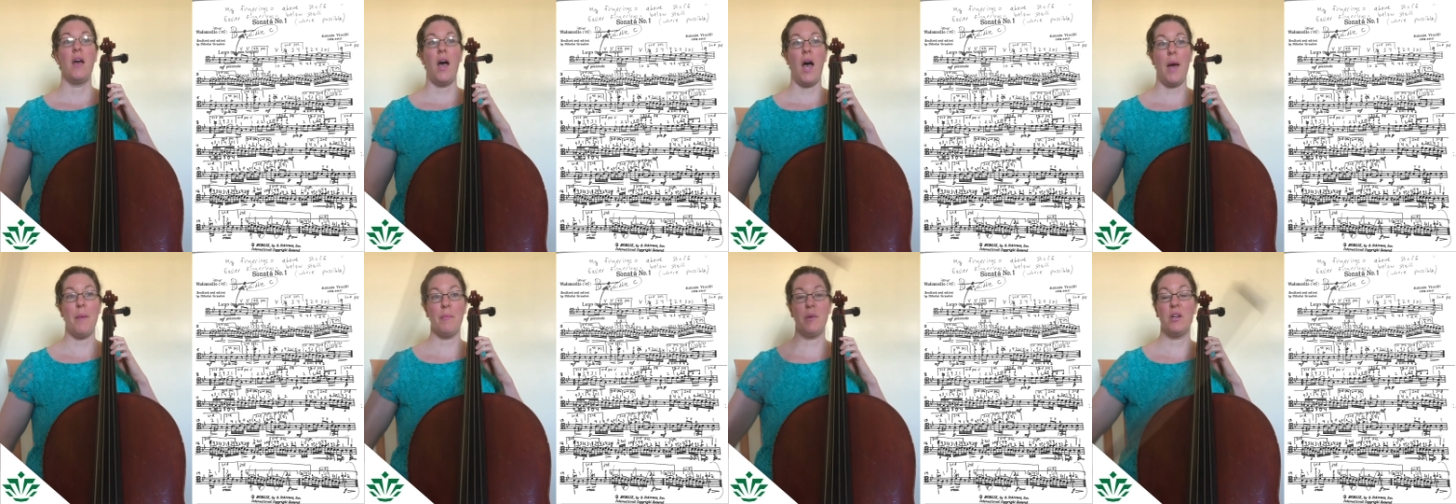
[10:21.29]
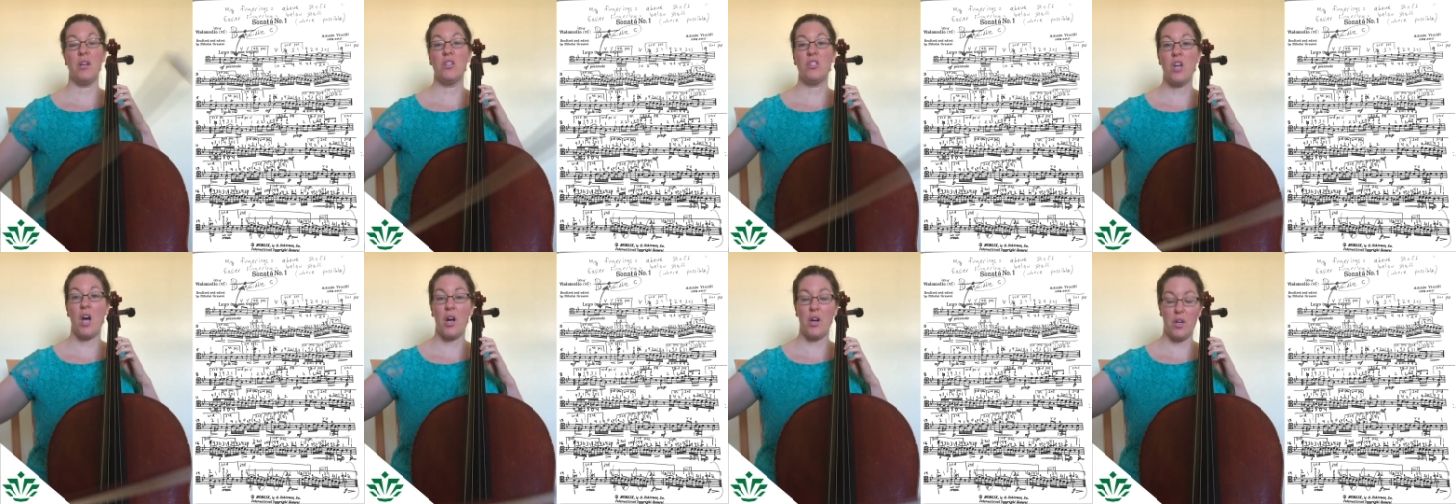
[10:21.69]
I'm going to
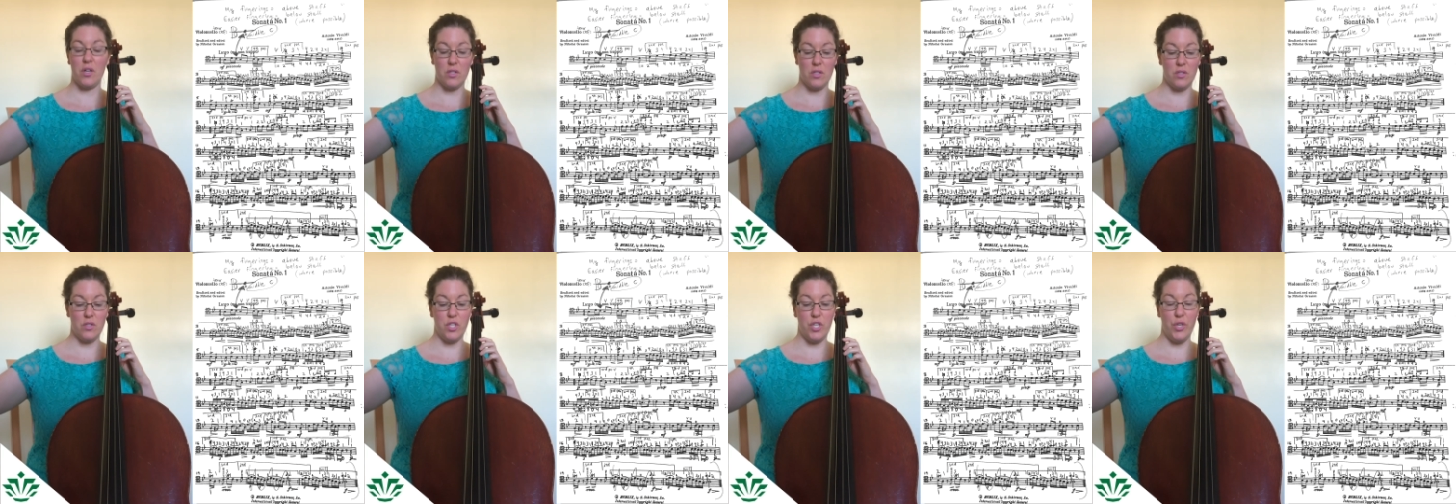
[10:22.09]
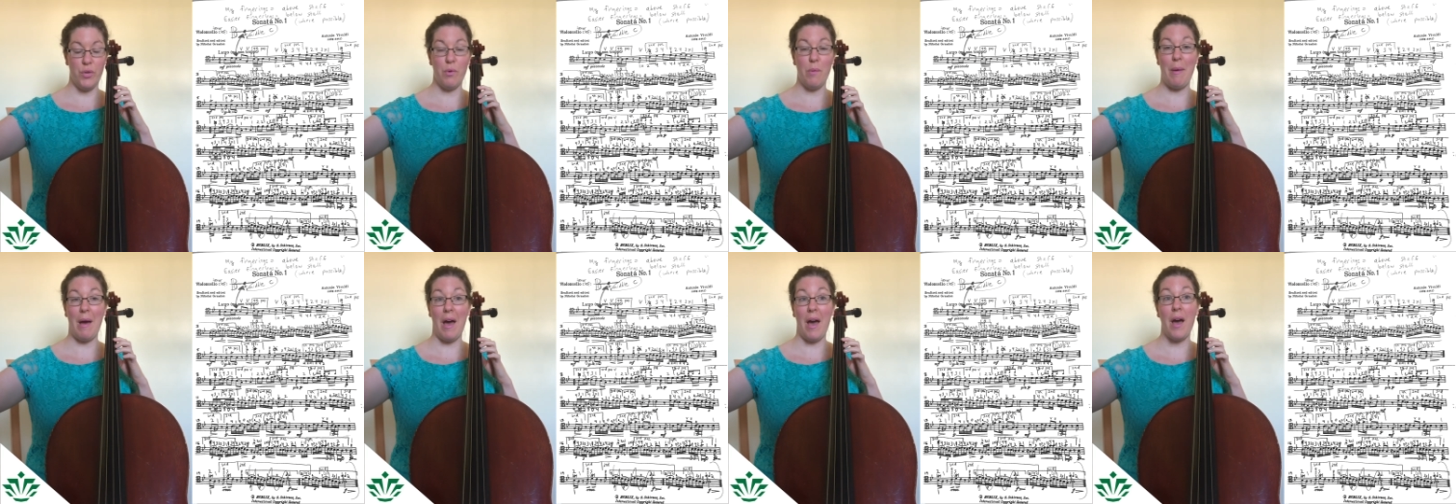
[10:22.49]
talk to you
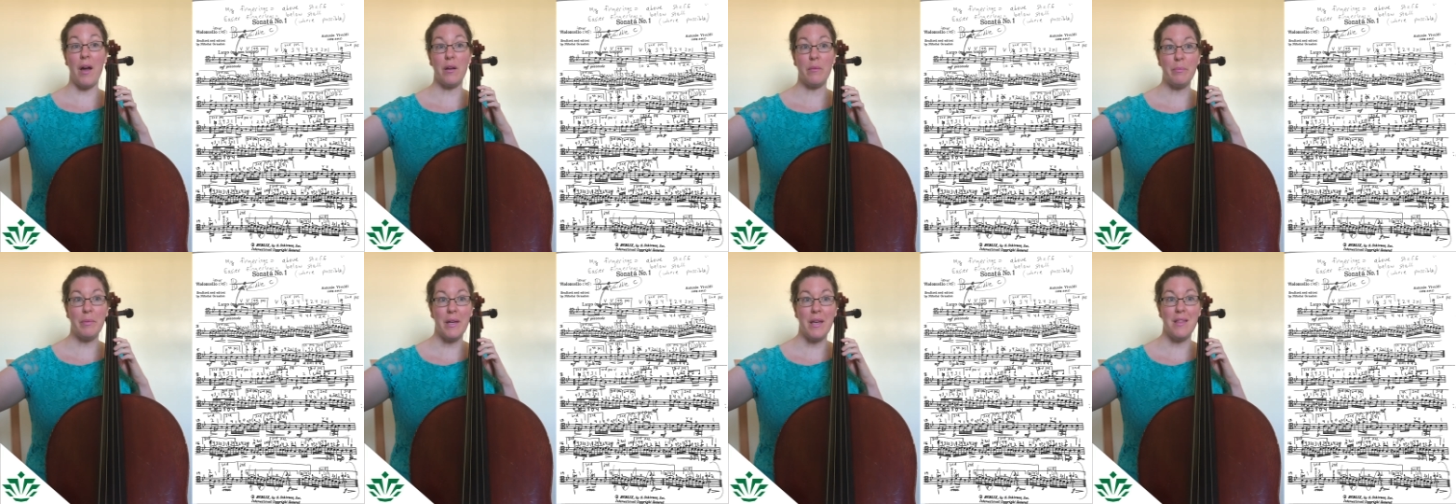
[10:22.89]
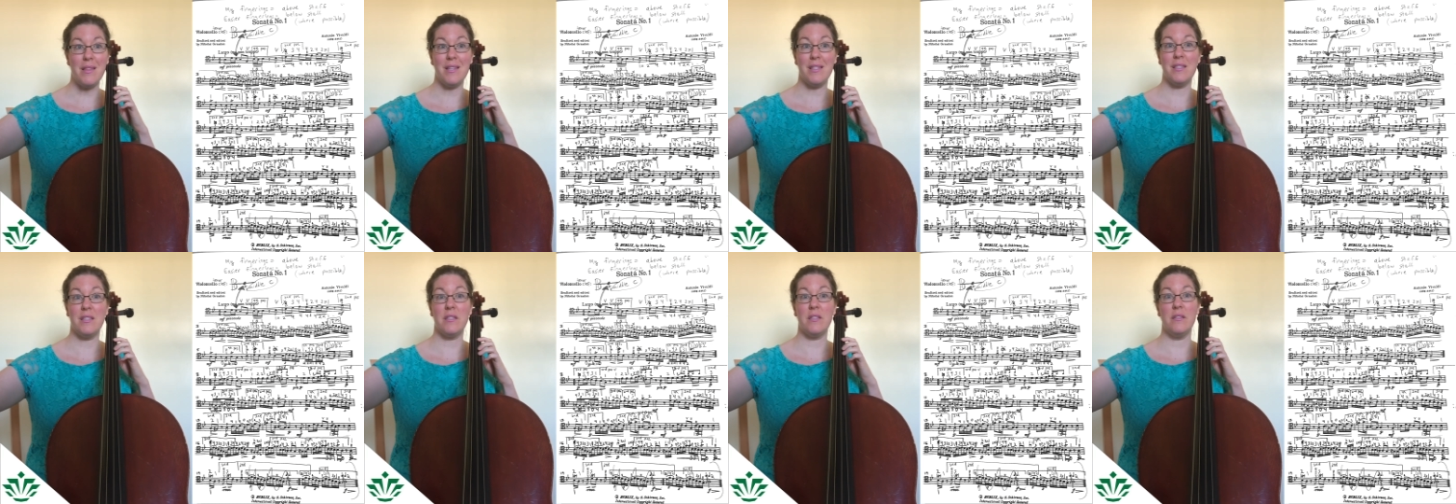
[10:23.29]
about how to play
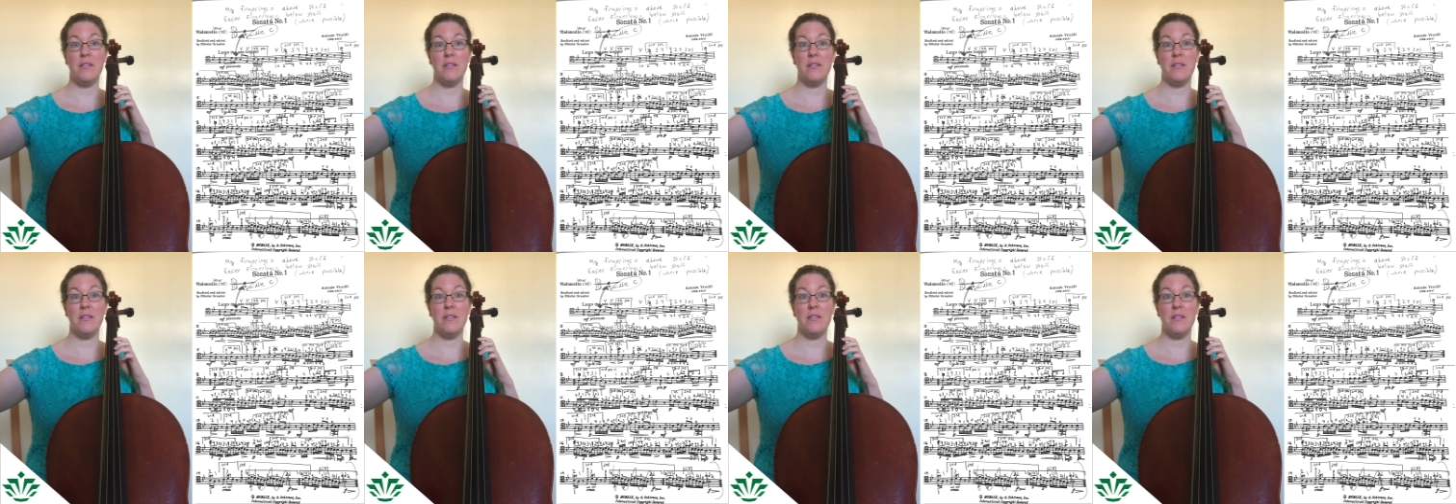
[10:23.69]
this